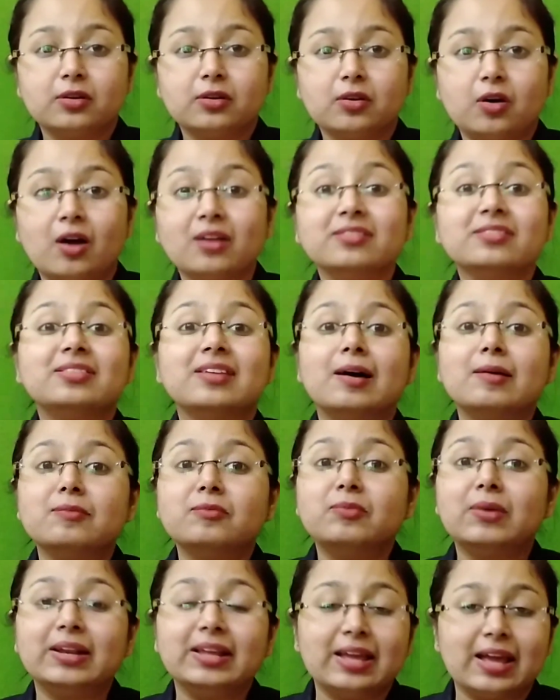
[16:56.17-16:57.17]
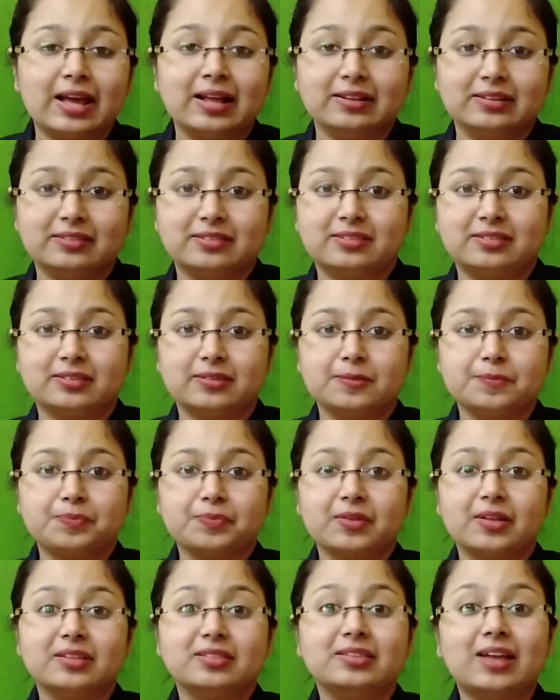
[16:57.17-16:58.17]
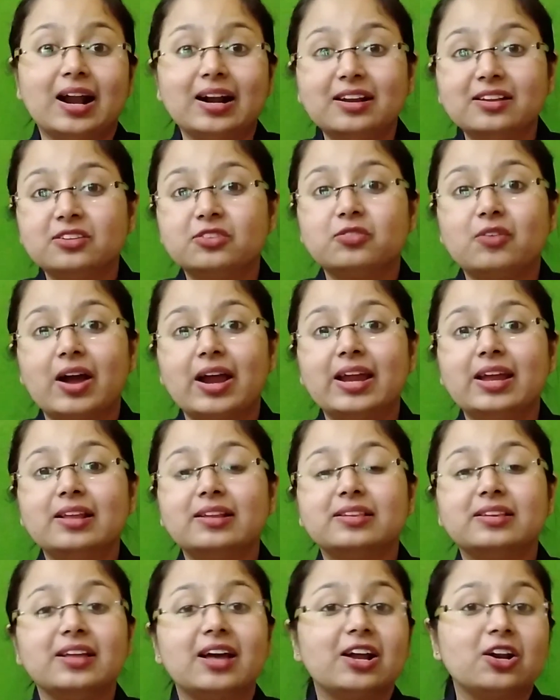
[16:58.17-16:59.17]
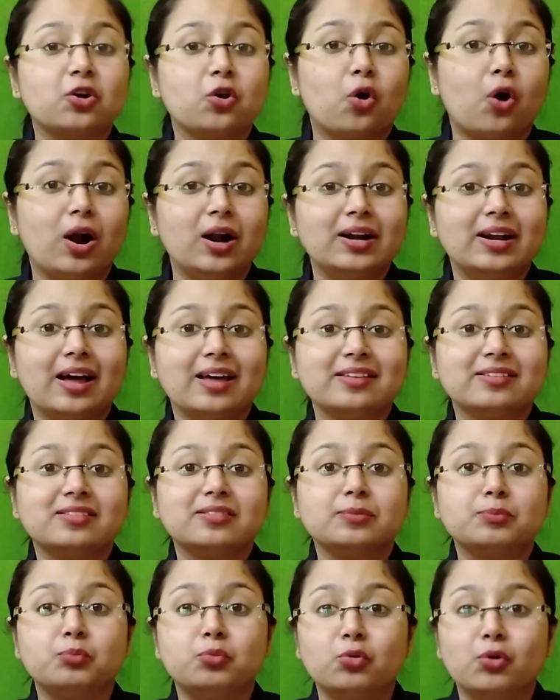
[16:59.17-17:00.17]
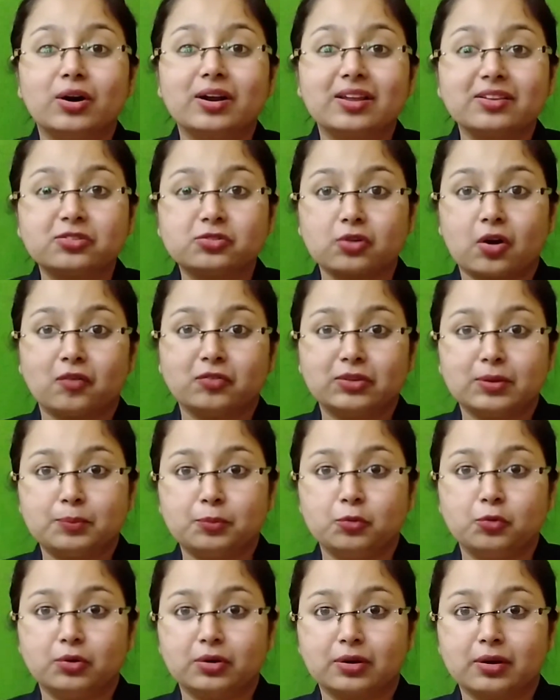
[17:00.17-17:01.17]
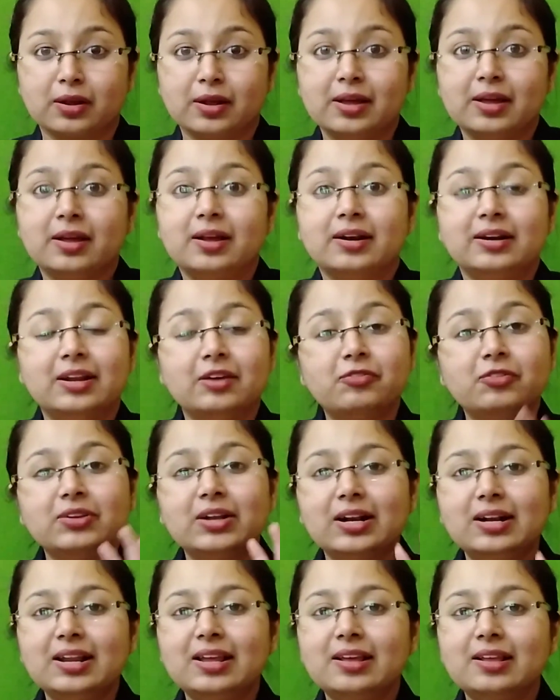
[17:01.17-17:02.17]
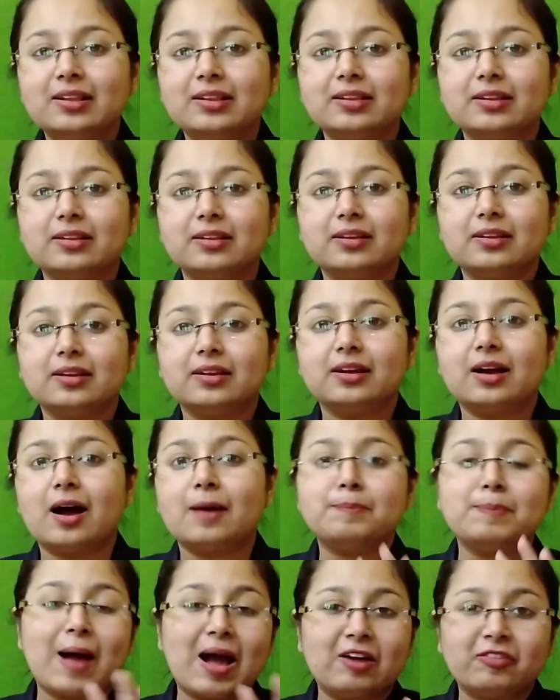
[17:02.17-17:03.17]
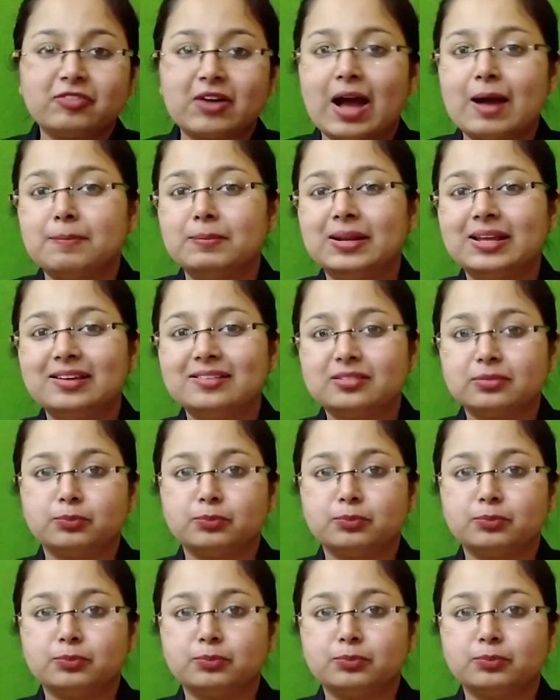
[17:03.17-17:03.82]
on somebody else. That is why they are called as poorest of the poor. Definitely a family is